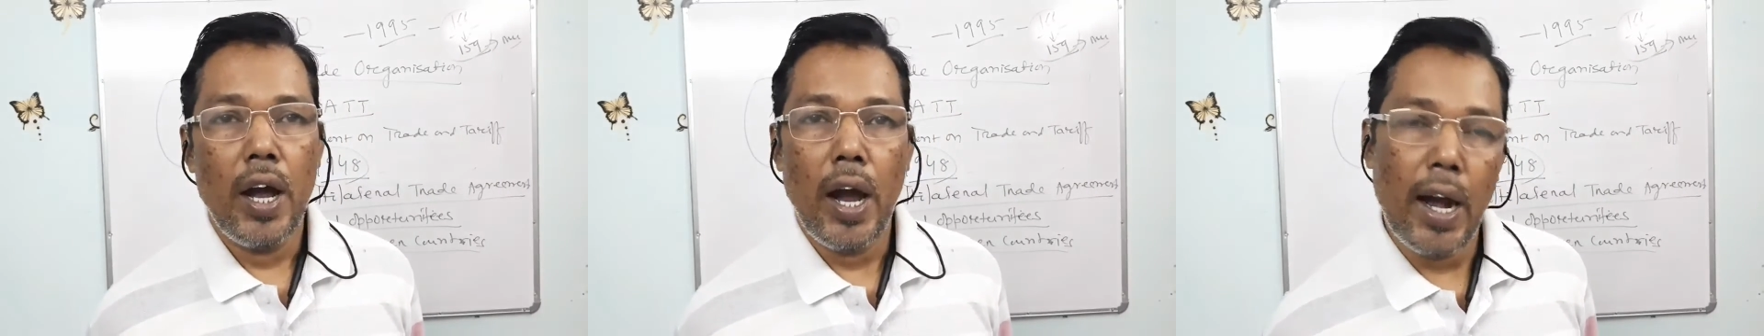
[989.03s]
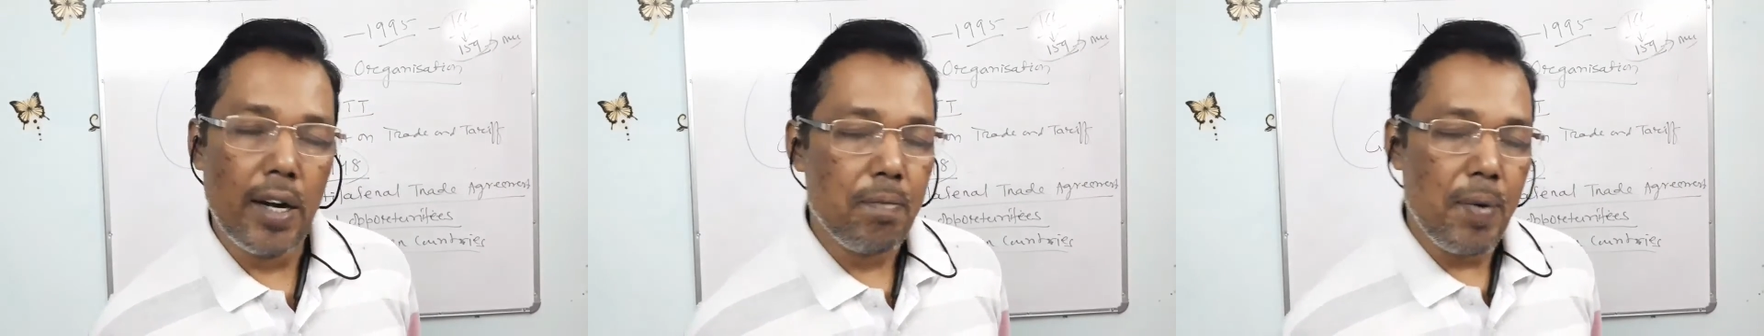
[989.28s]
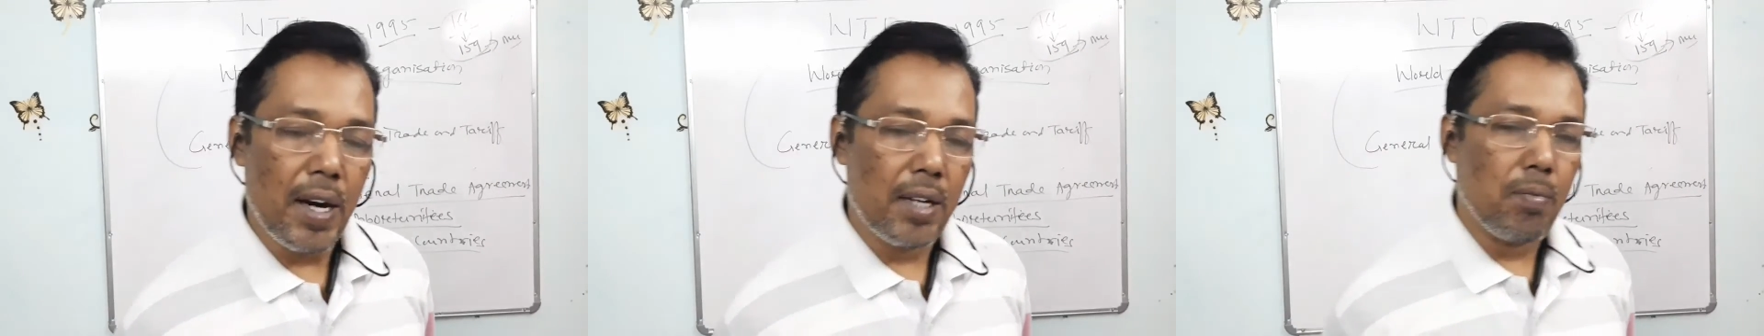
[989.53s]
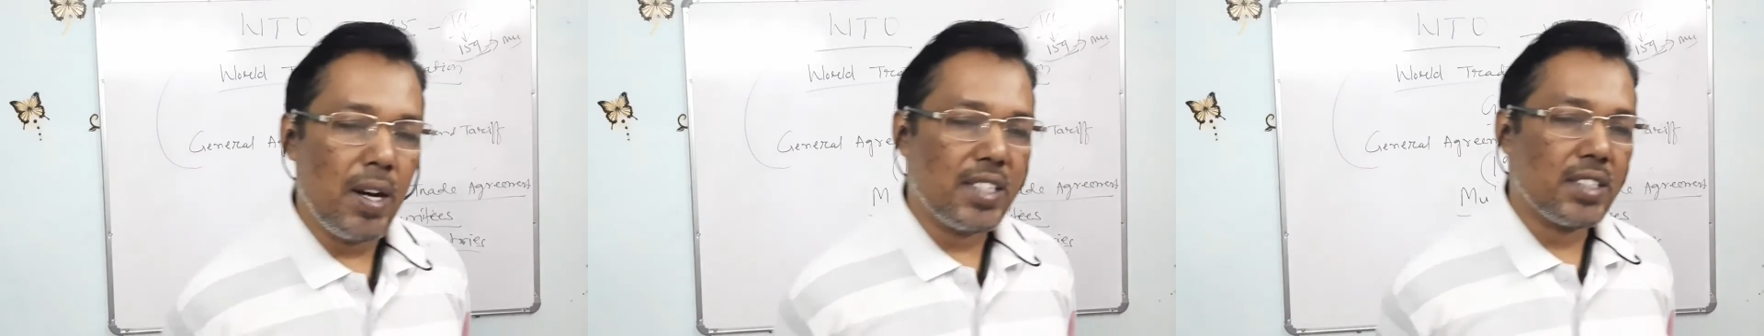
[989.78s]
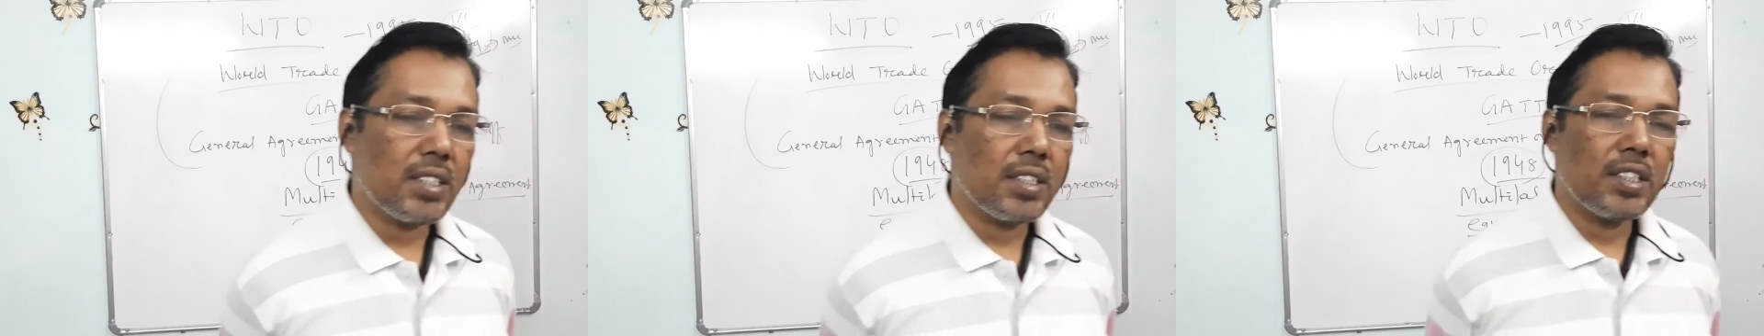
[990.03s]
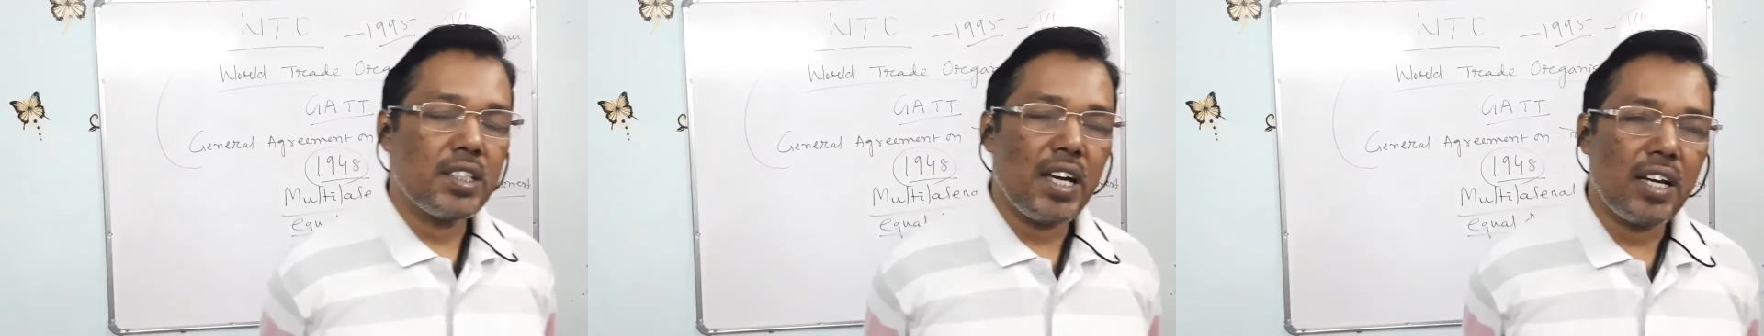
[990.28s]
and farmers
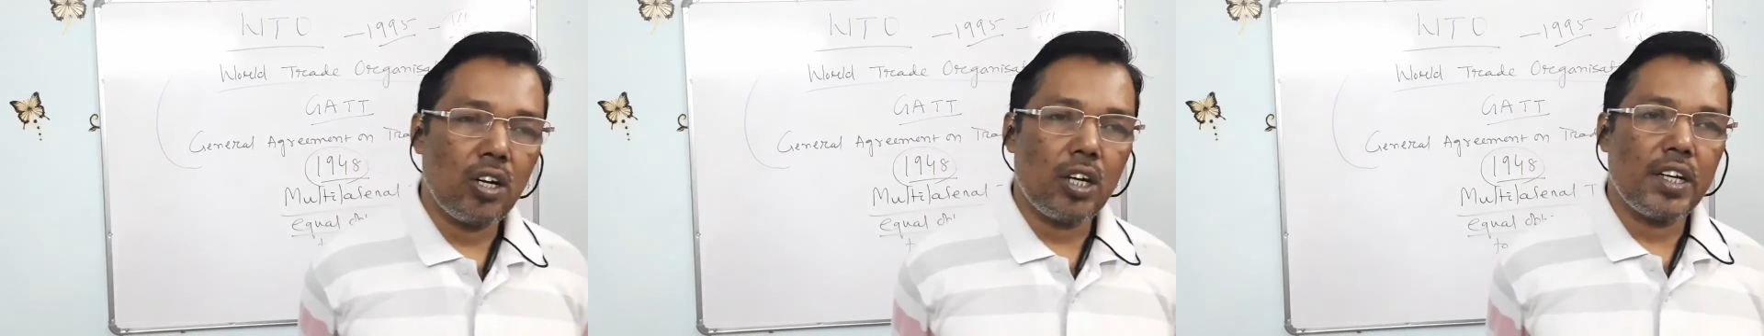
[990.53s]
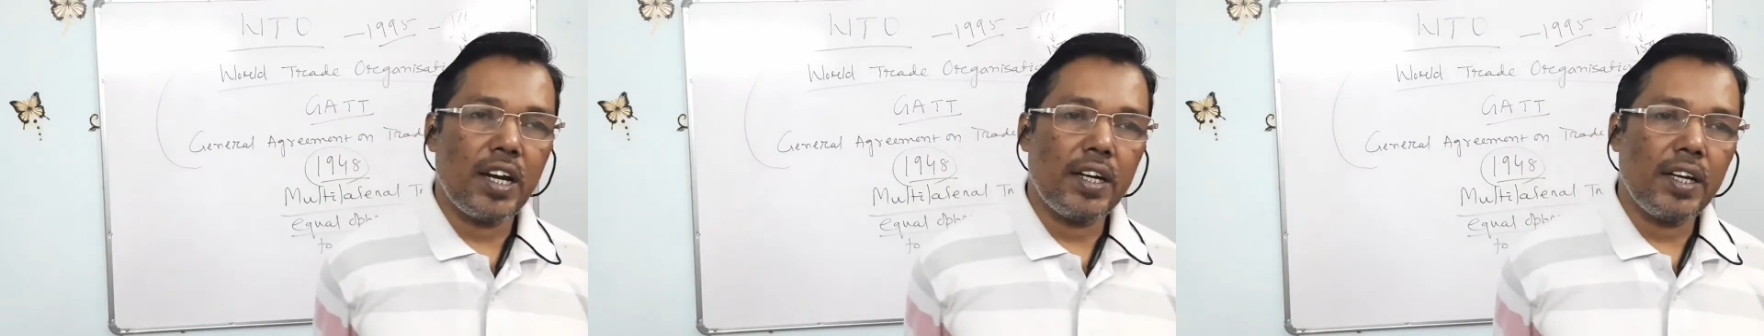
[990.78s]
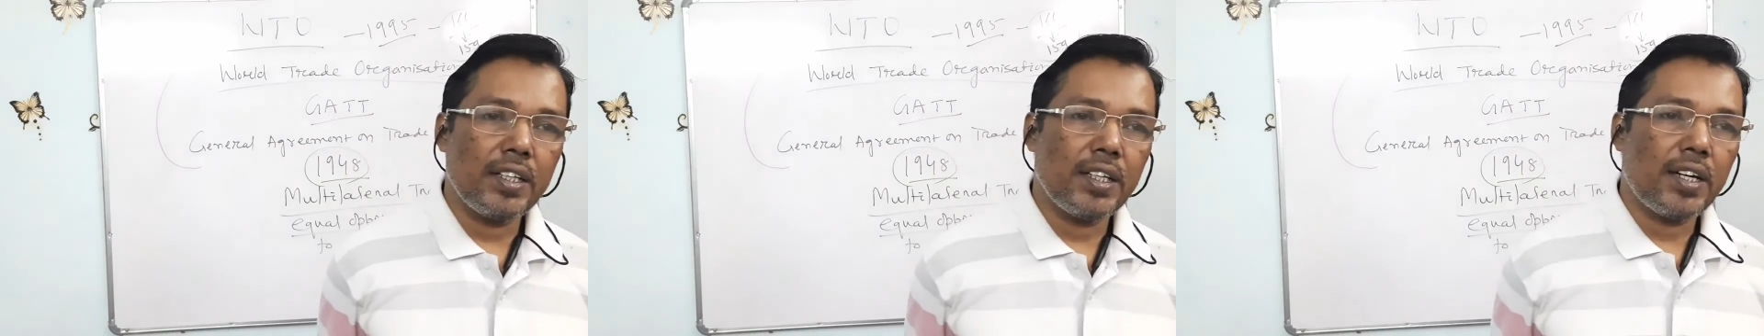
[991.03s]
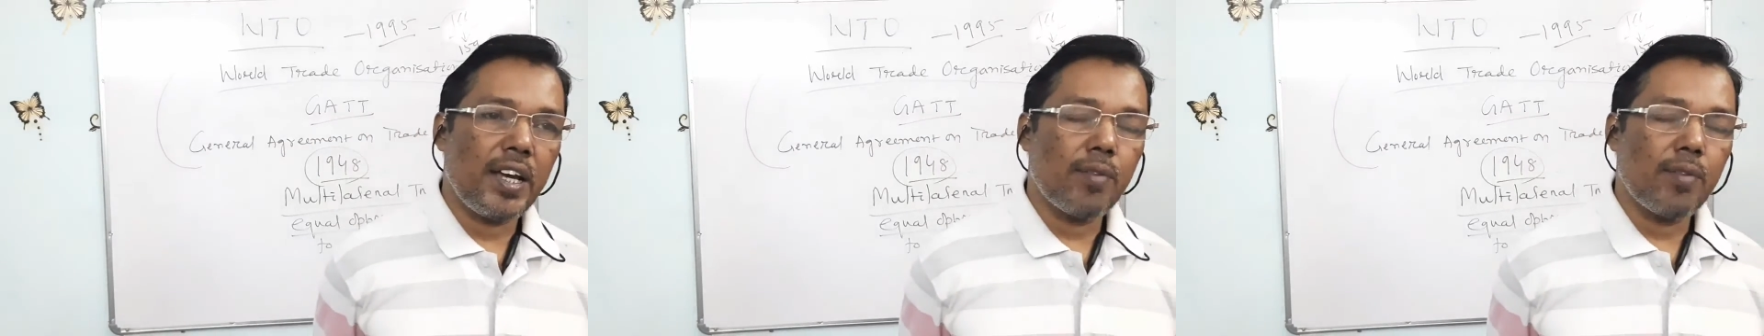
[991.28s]
they are not getting that